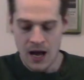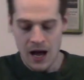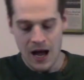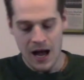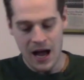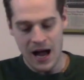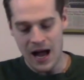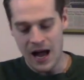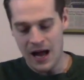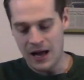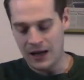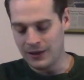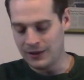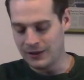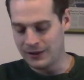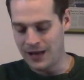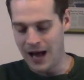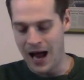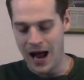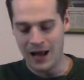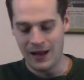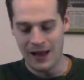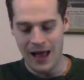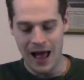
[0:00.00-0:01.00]
Kyle
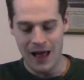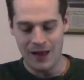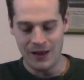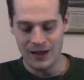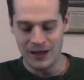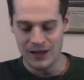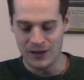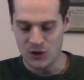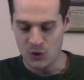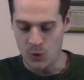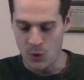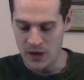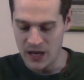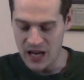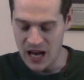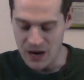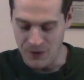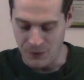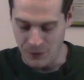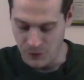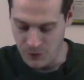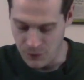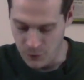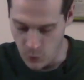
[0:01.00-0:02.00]
Allen,
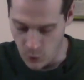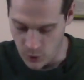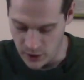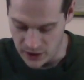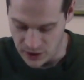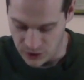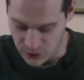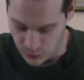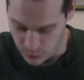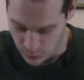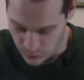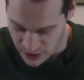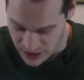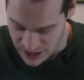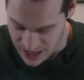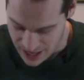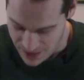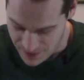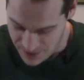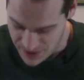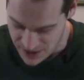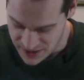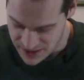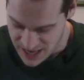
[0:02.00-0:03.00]
28 for 43
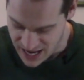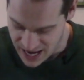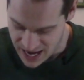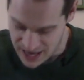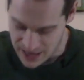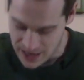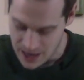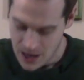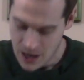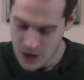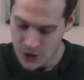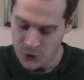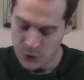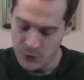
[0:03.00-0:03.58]
on the day,